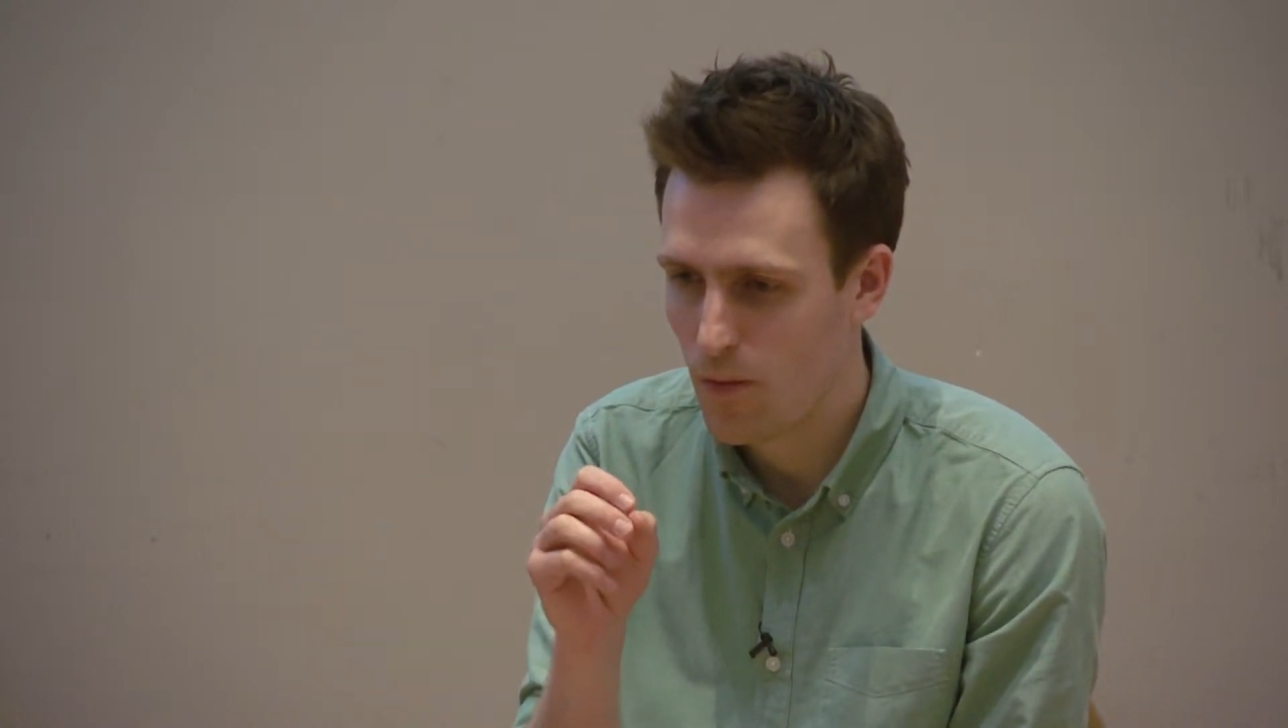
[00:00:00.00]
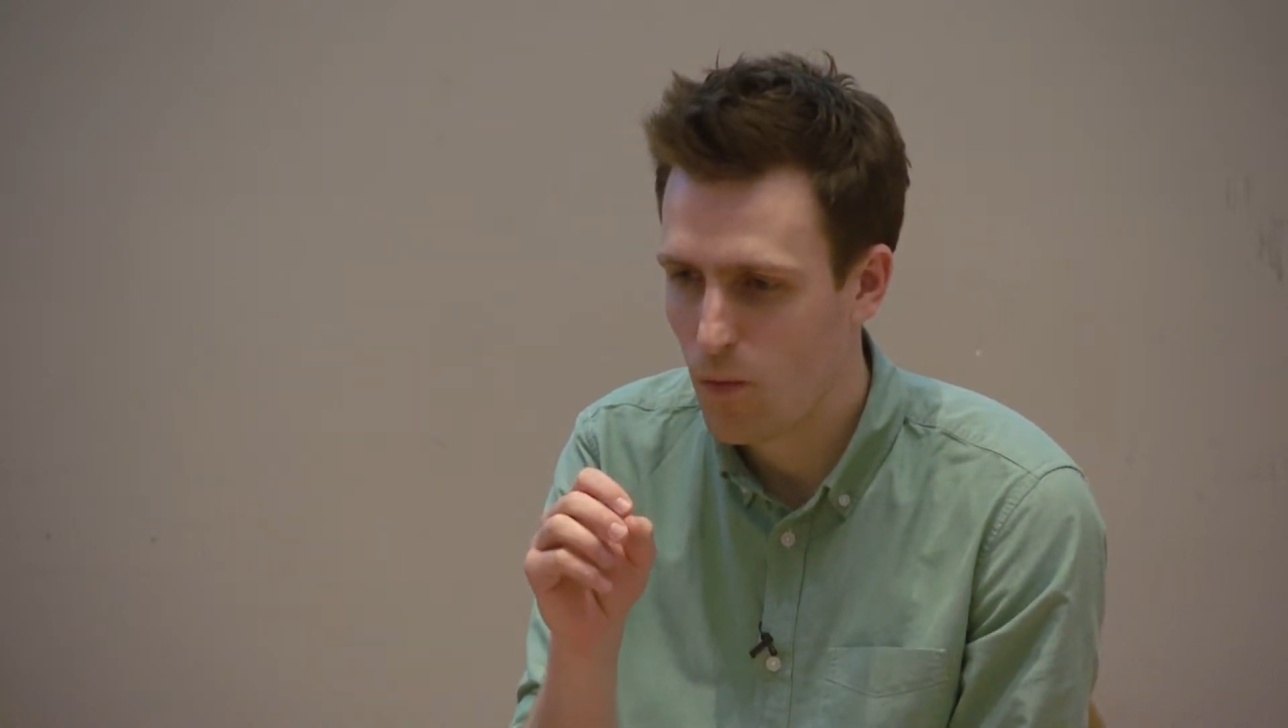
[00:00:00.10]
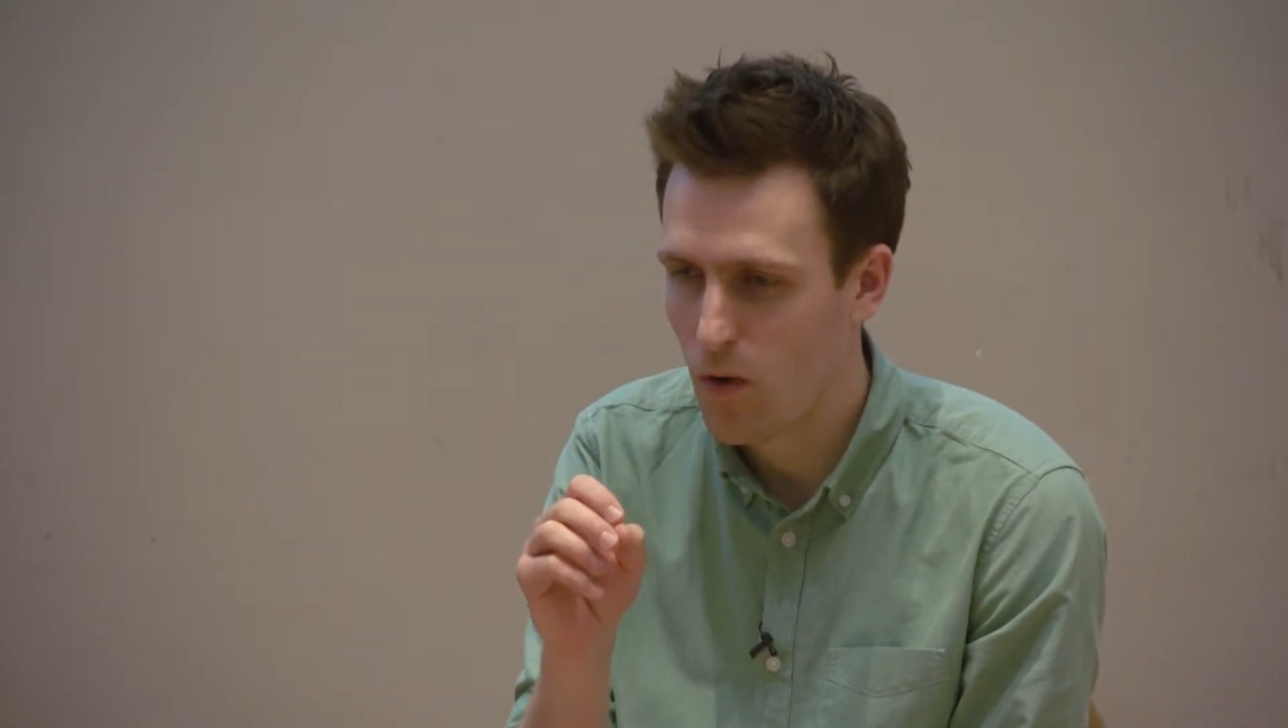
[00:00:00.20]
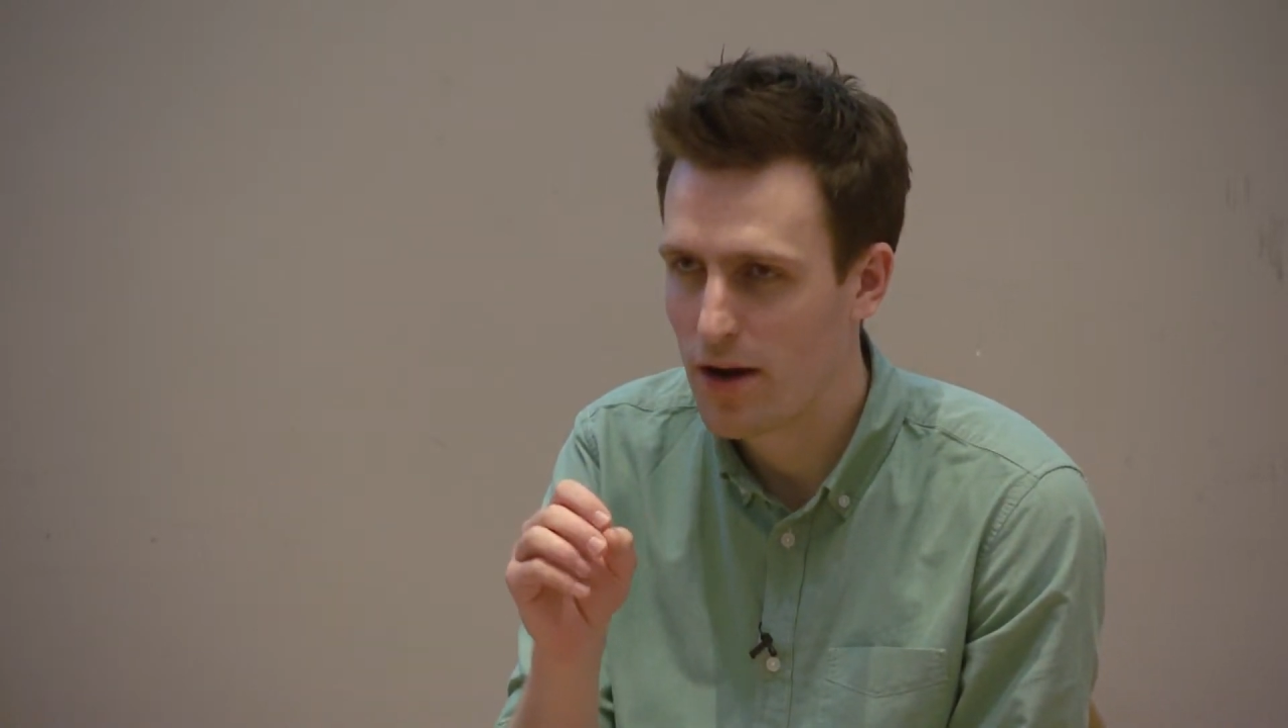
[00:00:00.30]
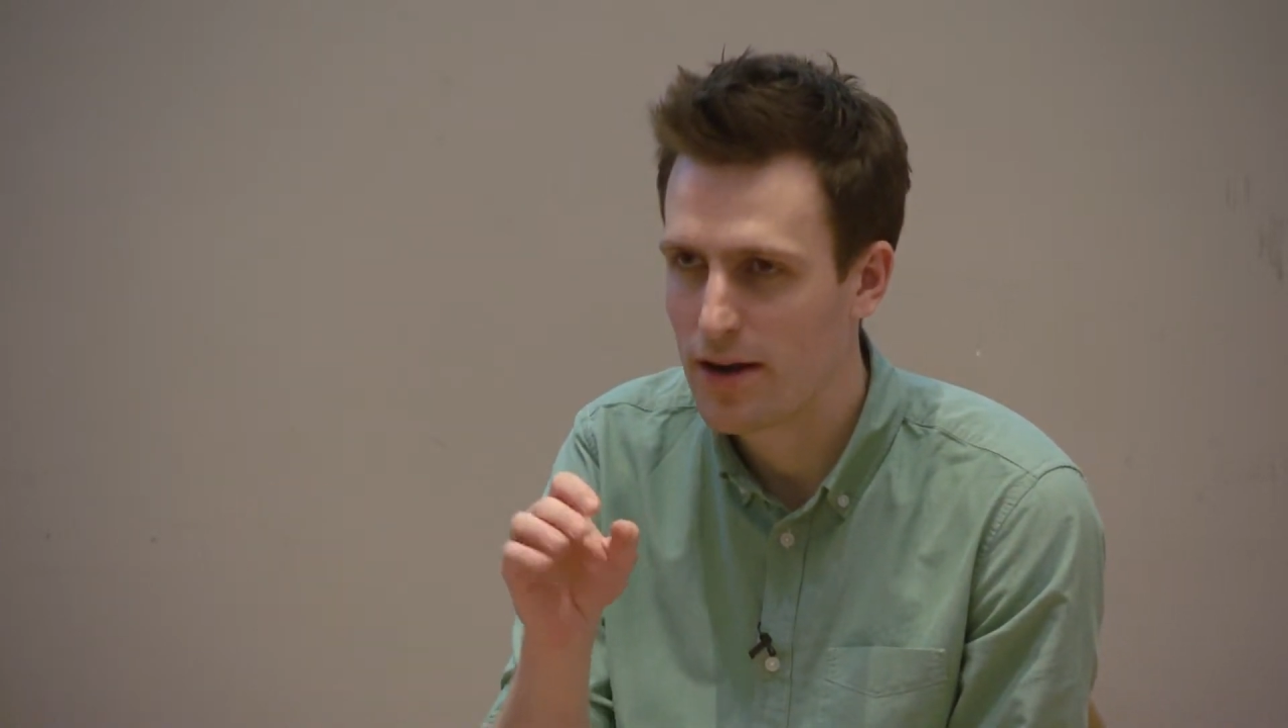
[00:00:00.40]

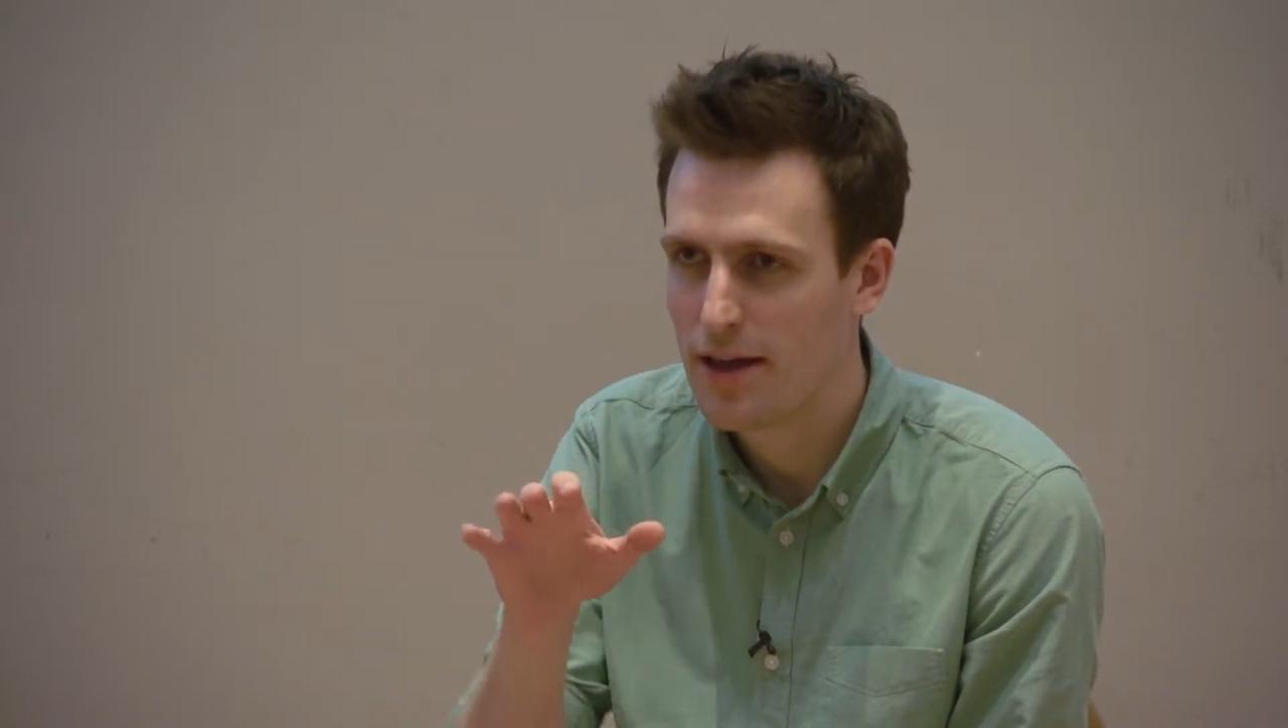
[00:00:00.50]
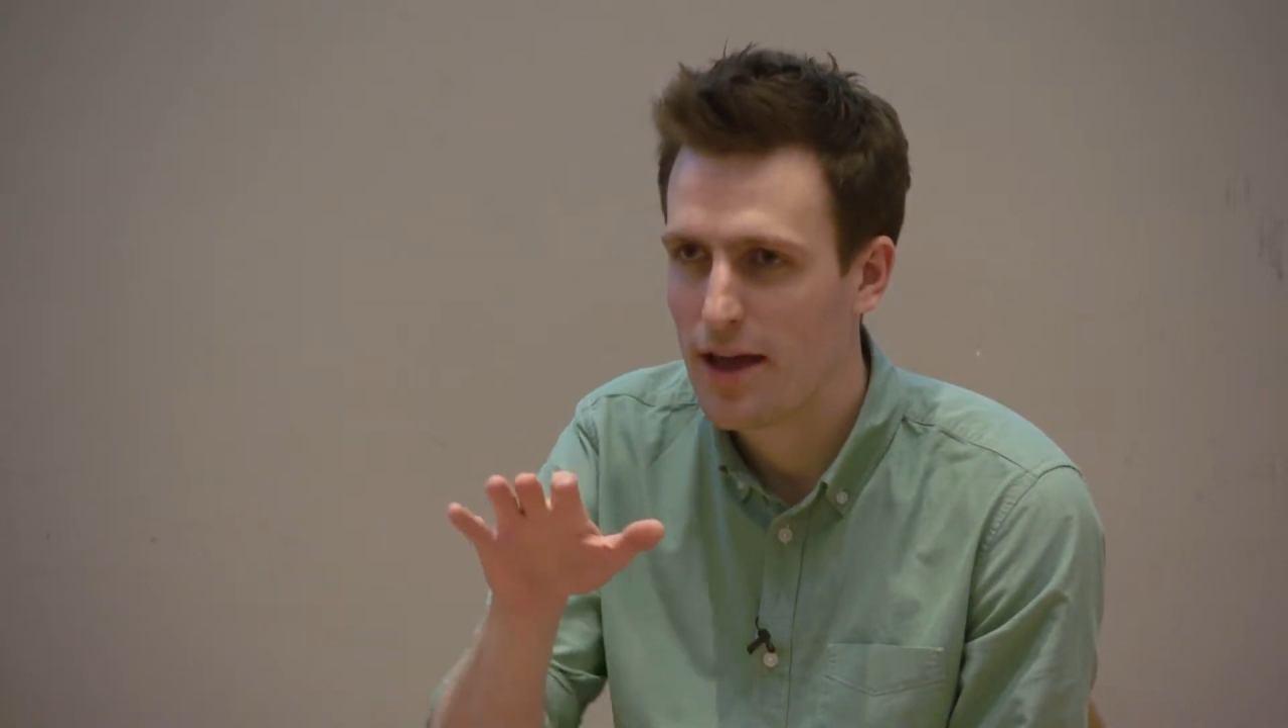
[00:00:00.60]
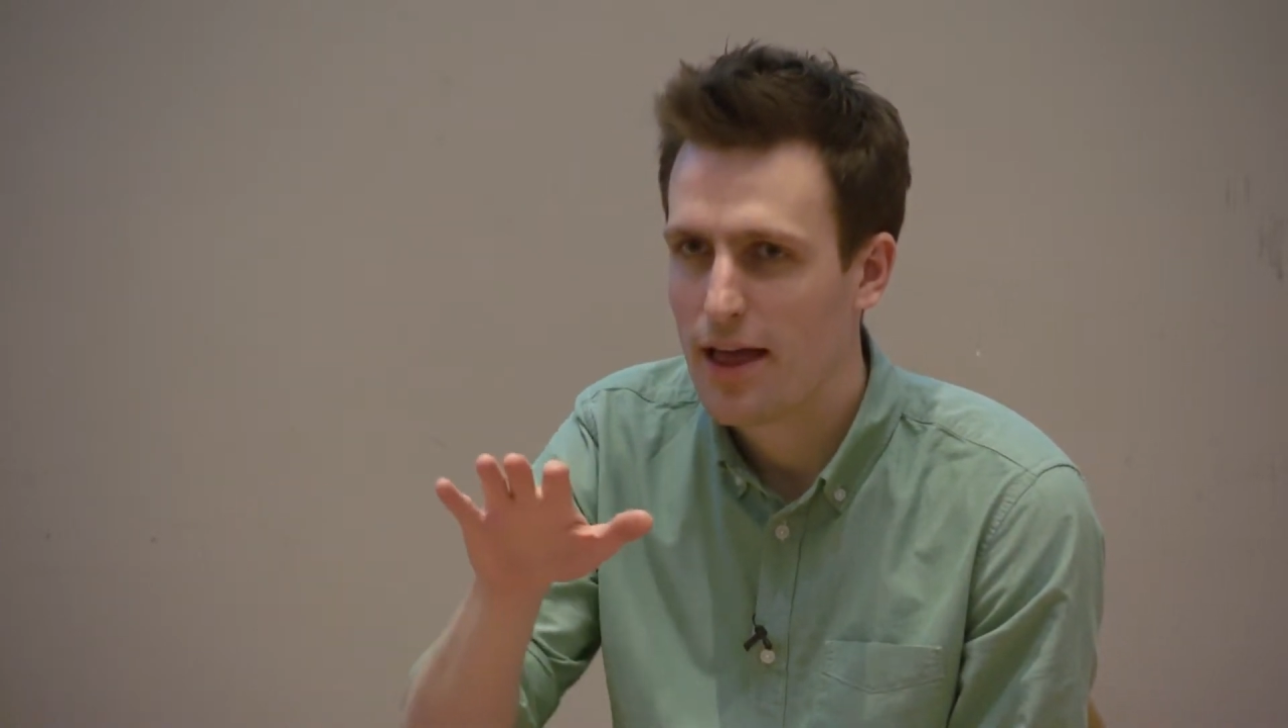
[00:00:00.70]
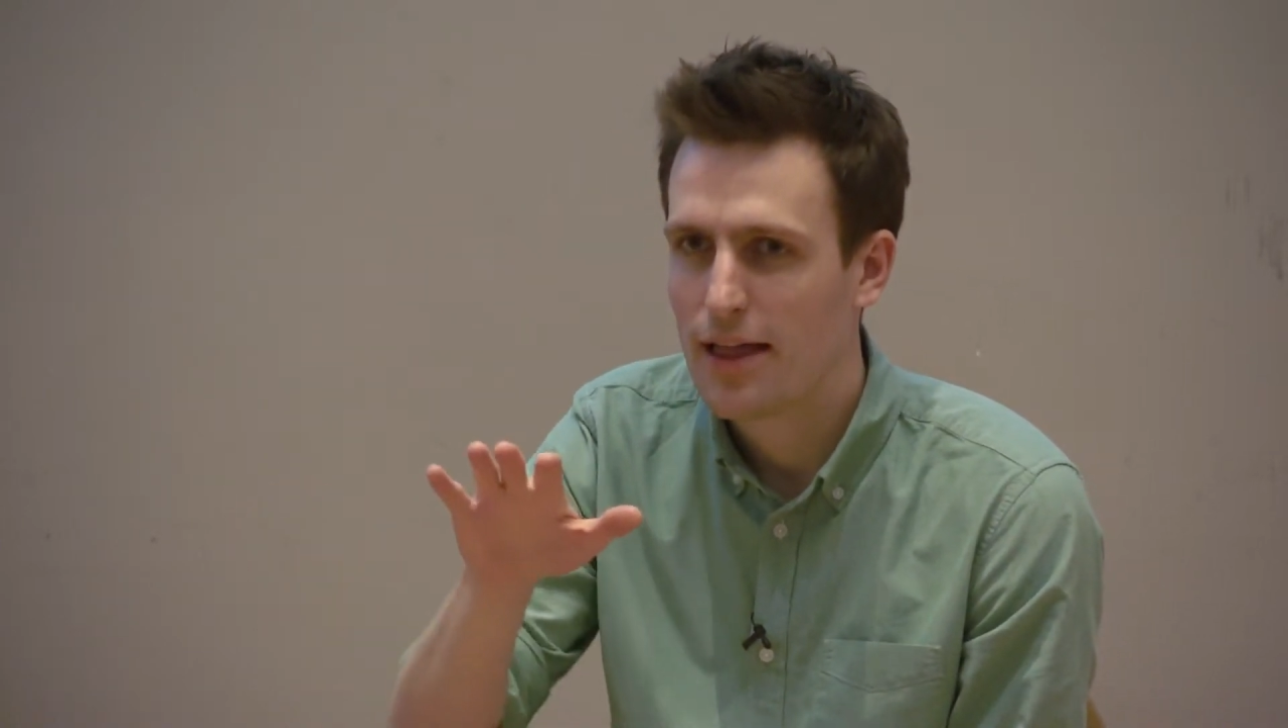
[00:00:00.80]
one